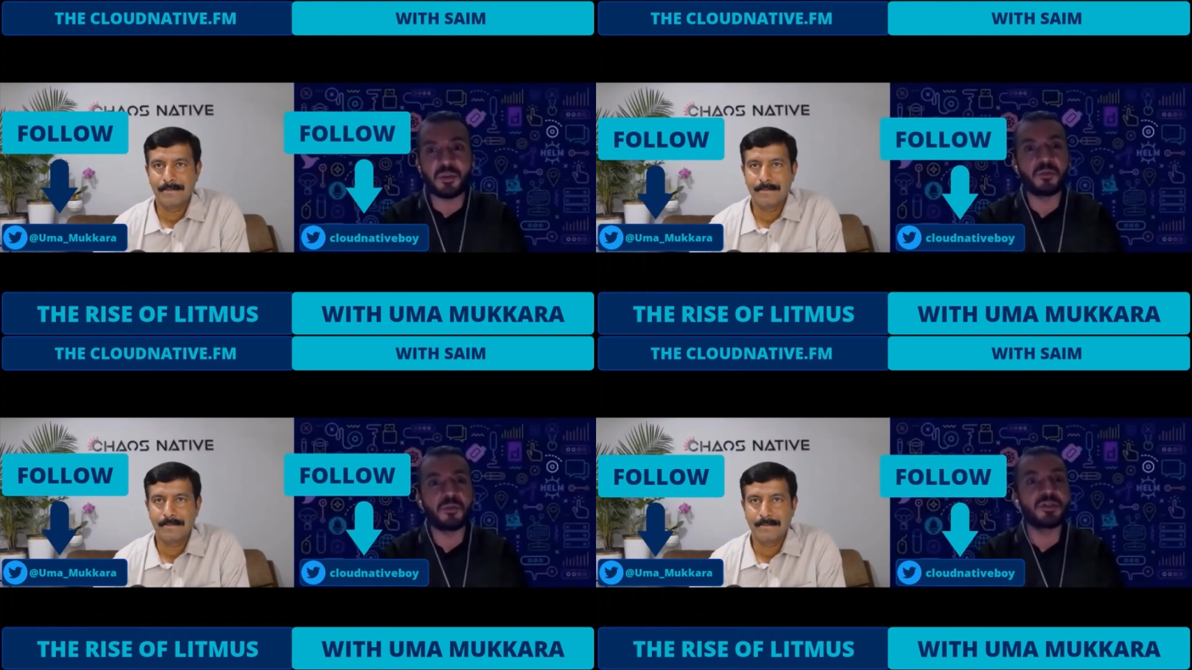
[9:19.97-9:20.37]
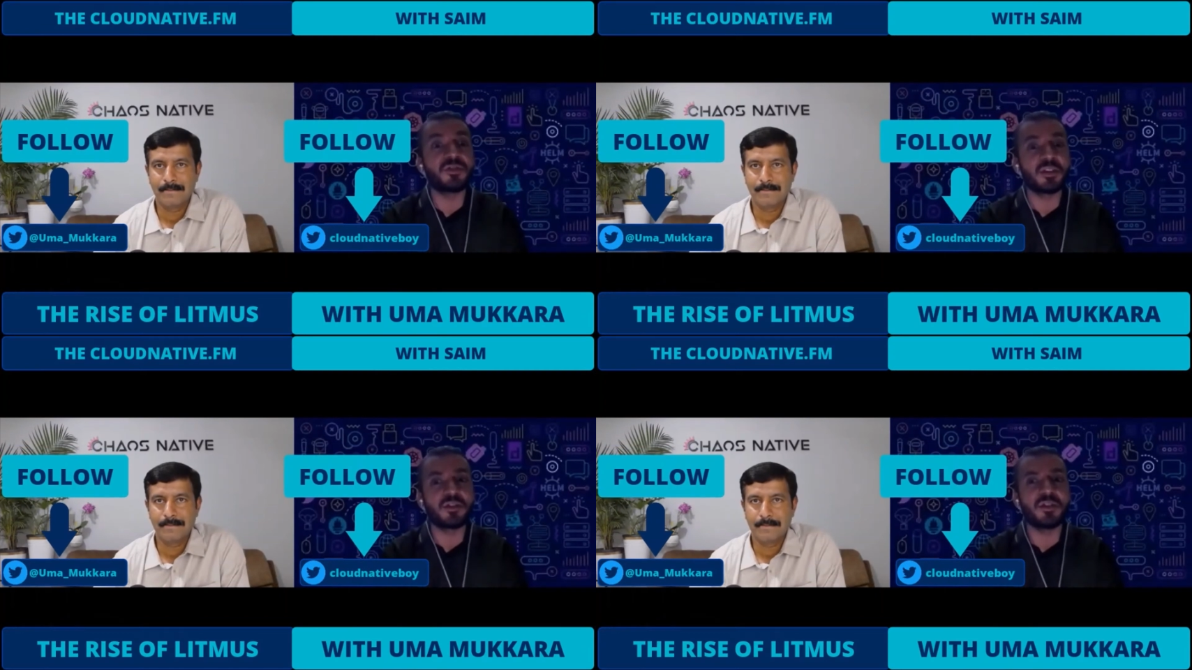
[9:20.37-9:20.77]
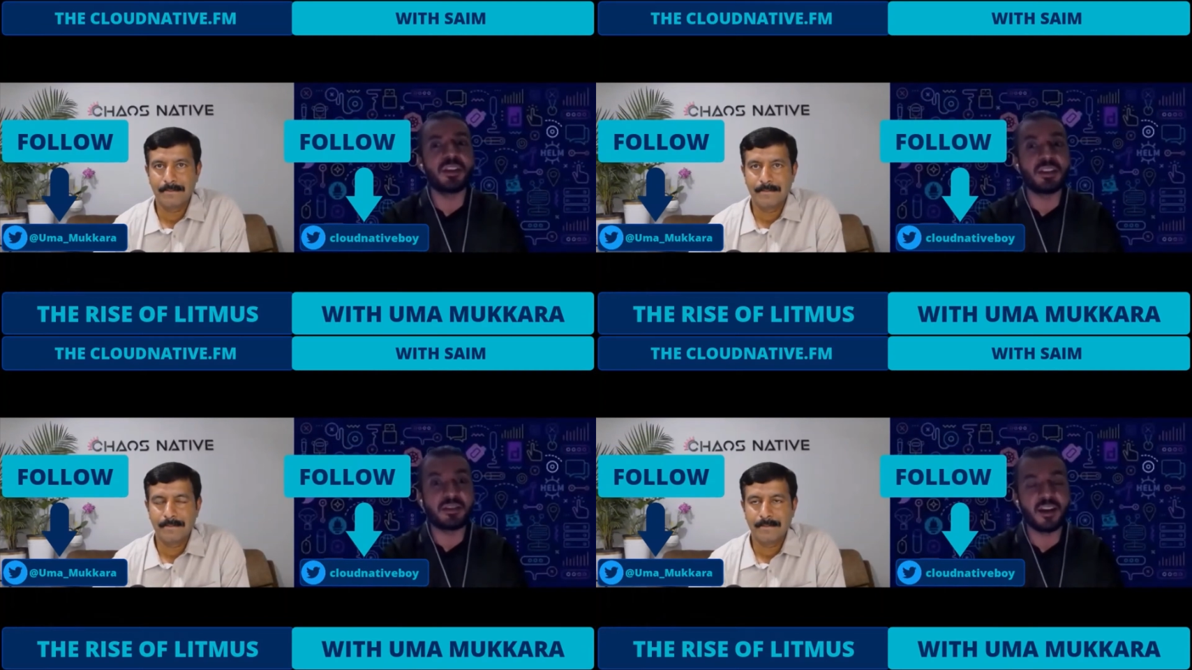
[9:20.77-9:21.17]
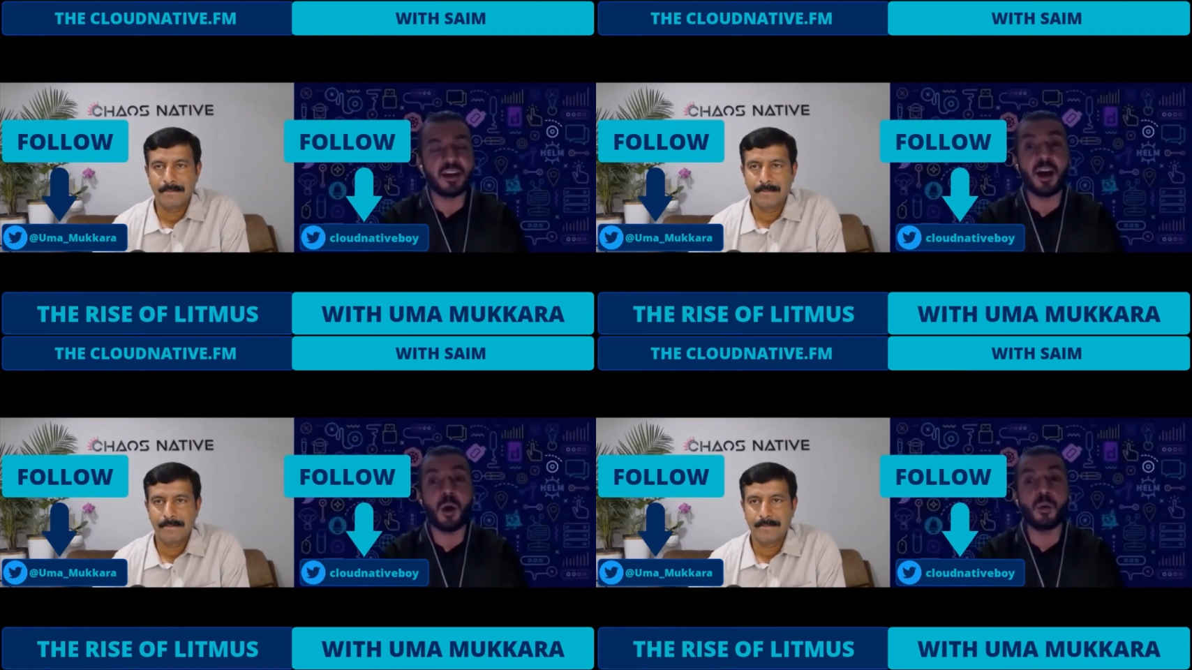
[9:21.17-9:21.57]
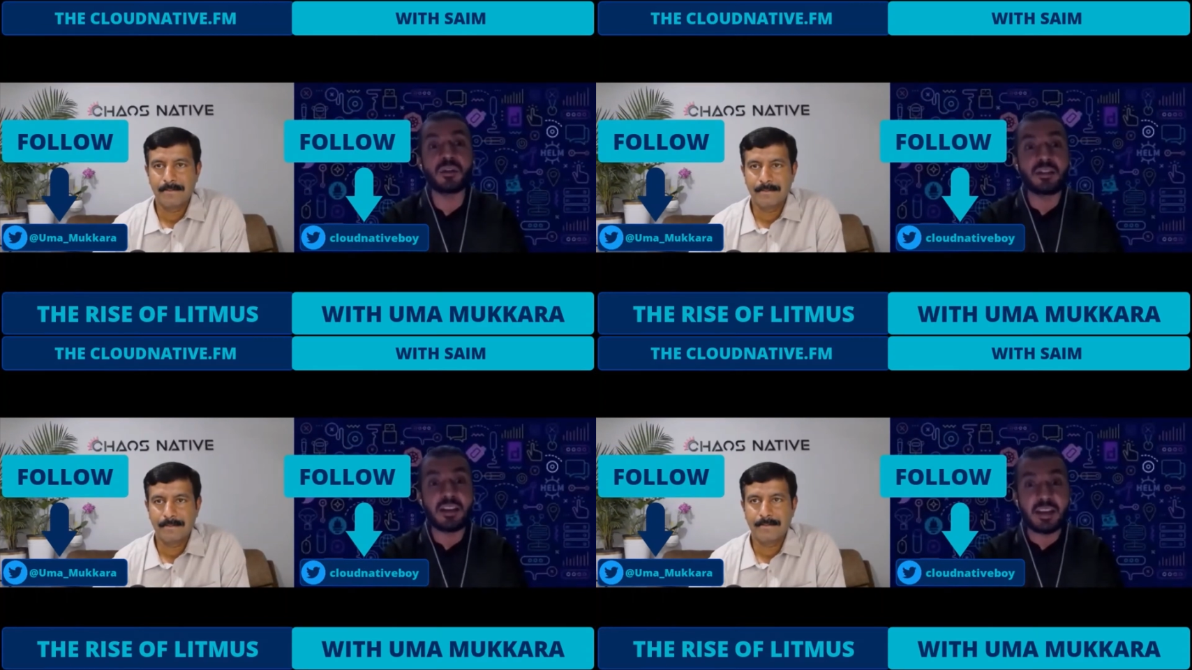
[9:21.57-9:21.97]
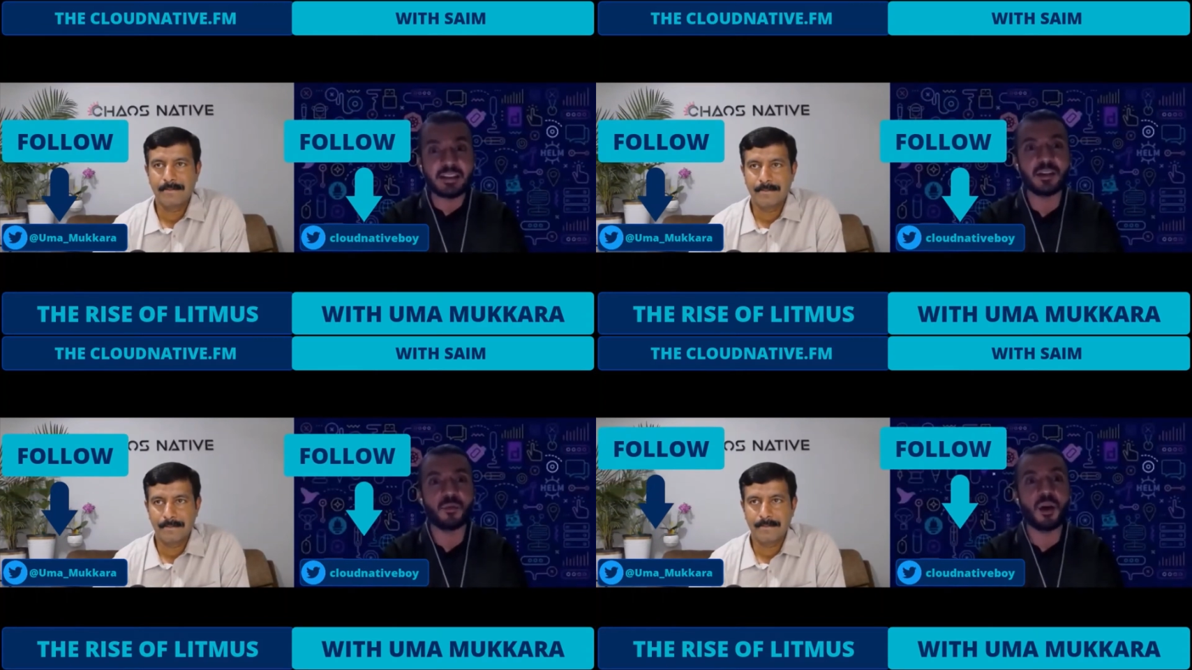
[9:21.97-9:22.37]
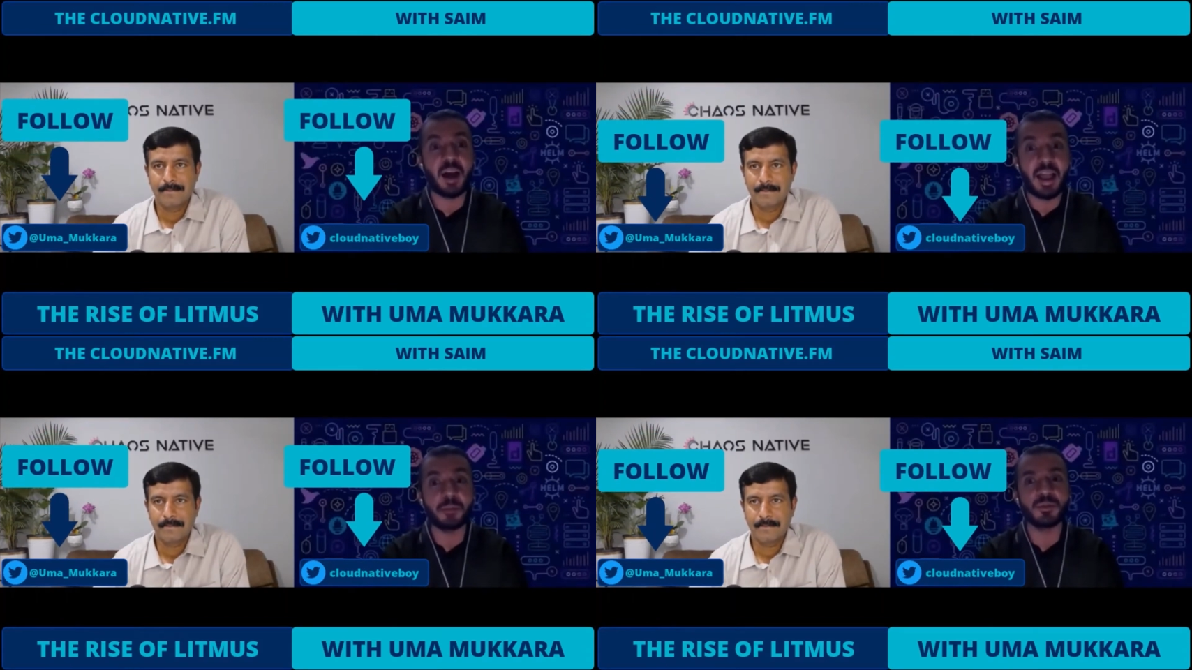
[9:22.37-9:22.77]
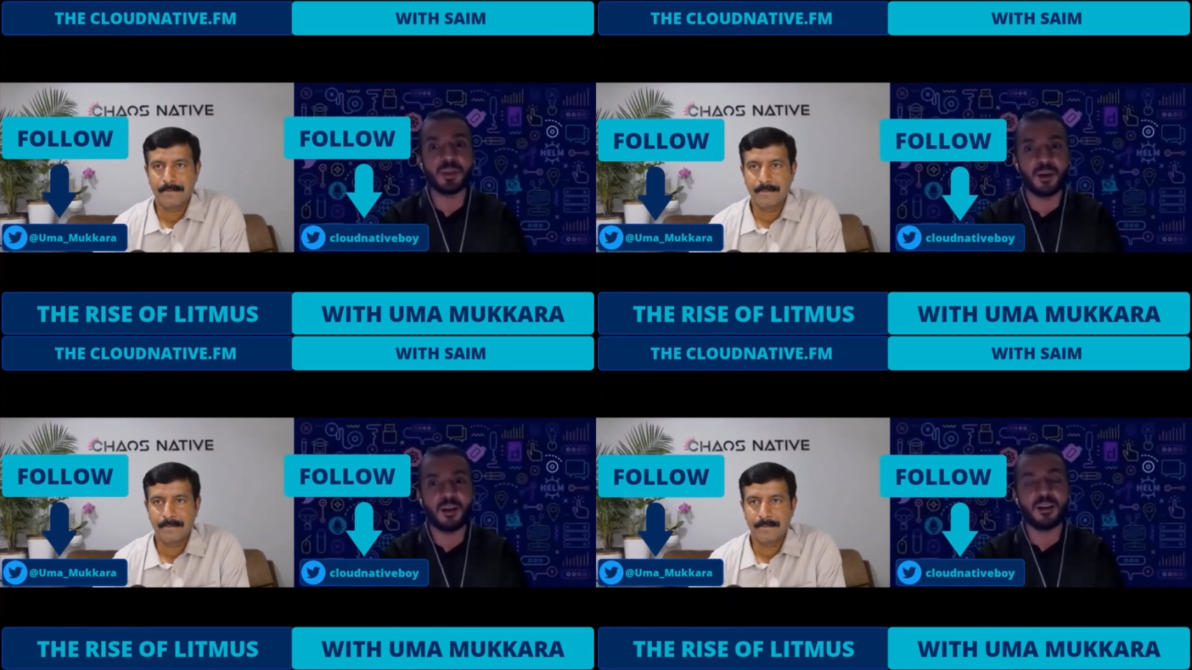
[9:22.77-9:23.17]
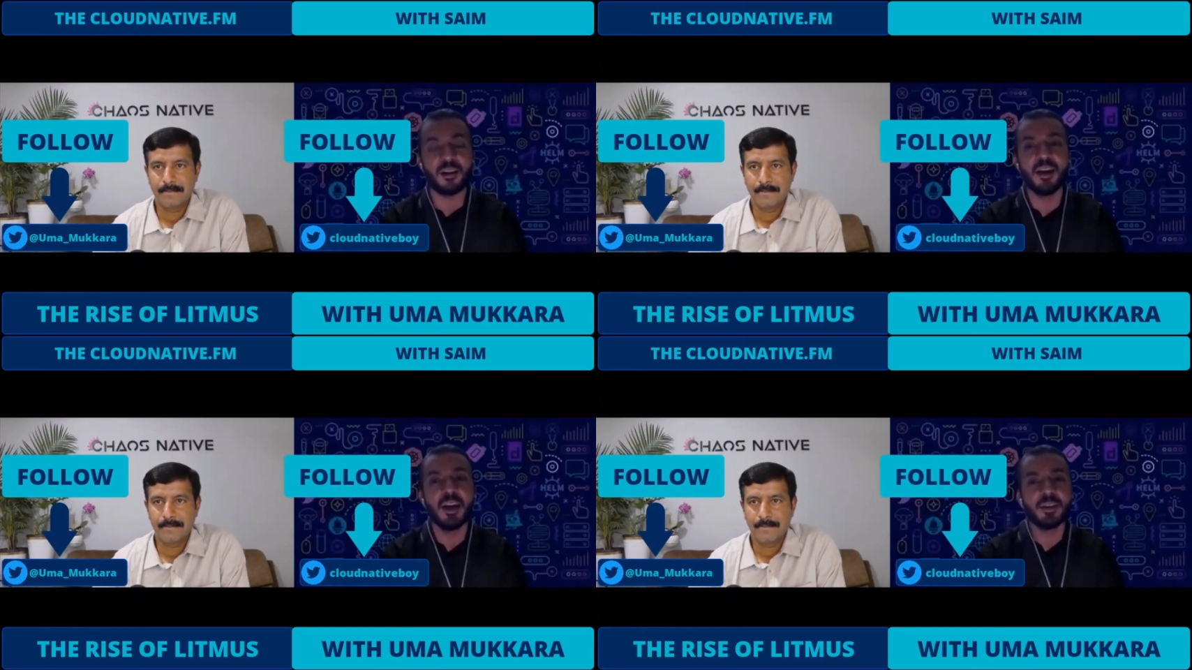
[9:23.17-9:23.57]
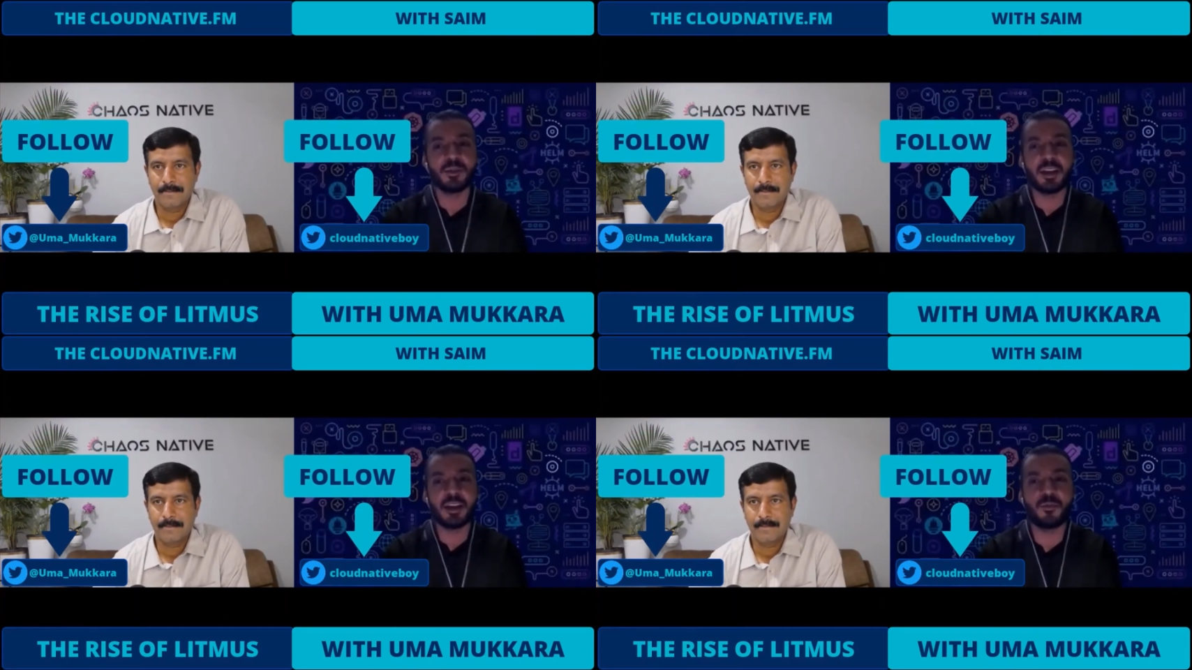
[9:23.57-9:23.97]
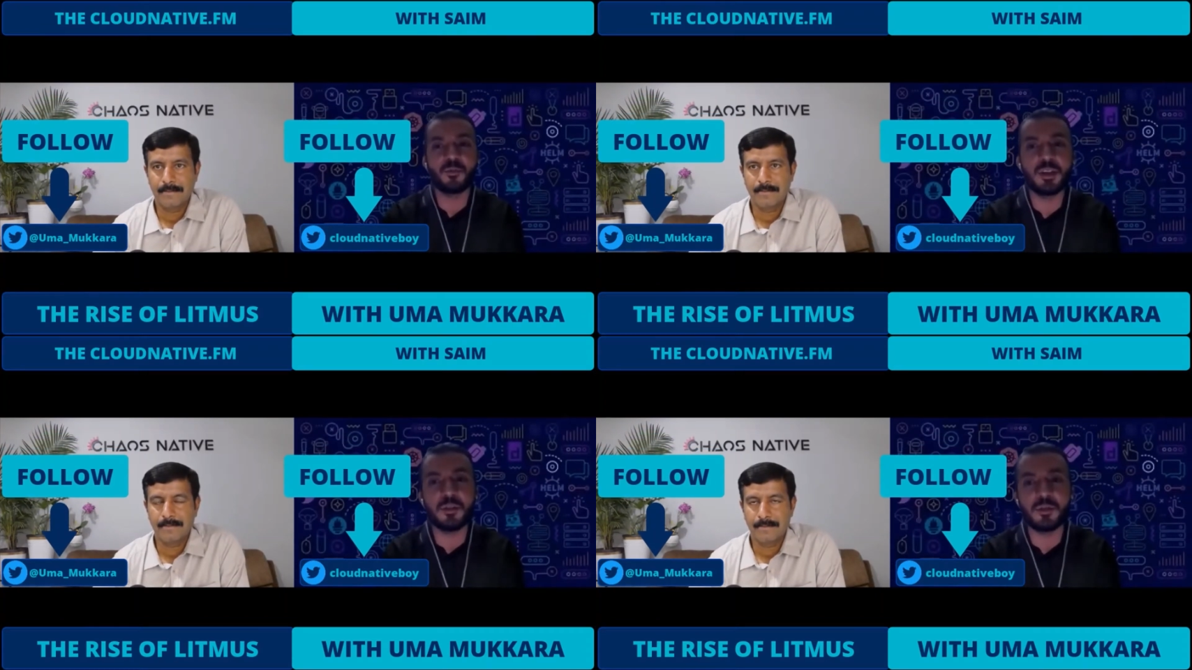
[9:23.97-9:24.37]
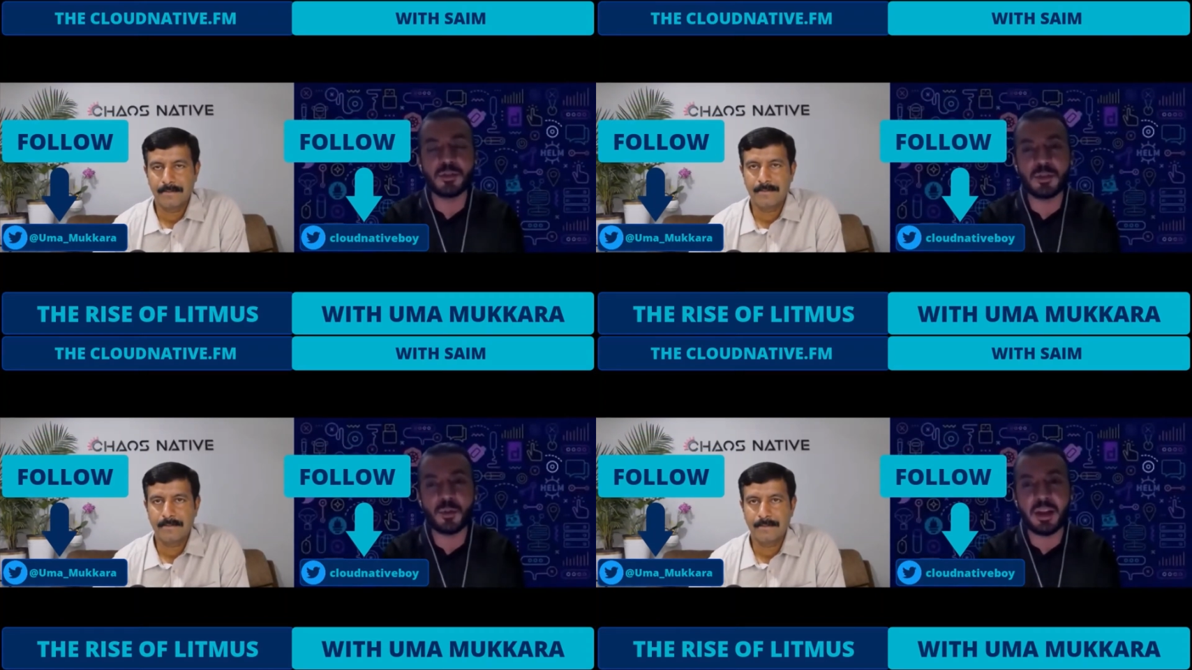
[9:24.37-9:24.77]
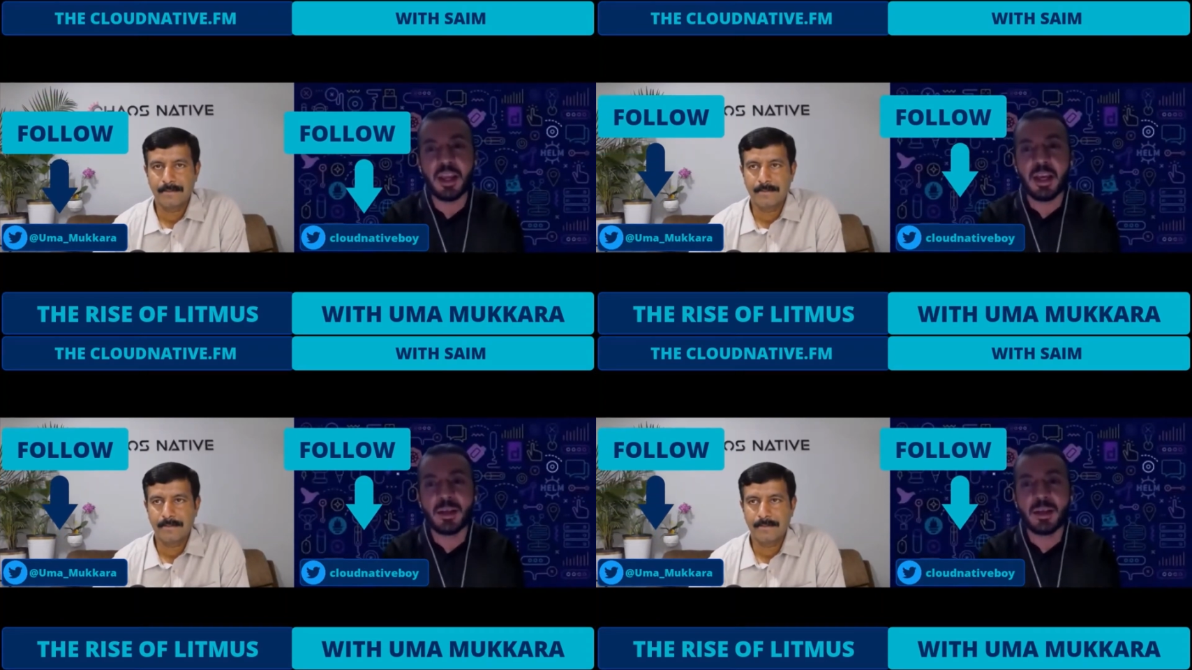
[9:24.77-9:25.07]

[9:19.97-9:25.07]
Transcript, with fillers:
Speaker 1: our infrastructure is and how resilient our apps are. So that's a wonderful story.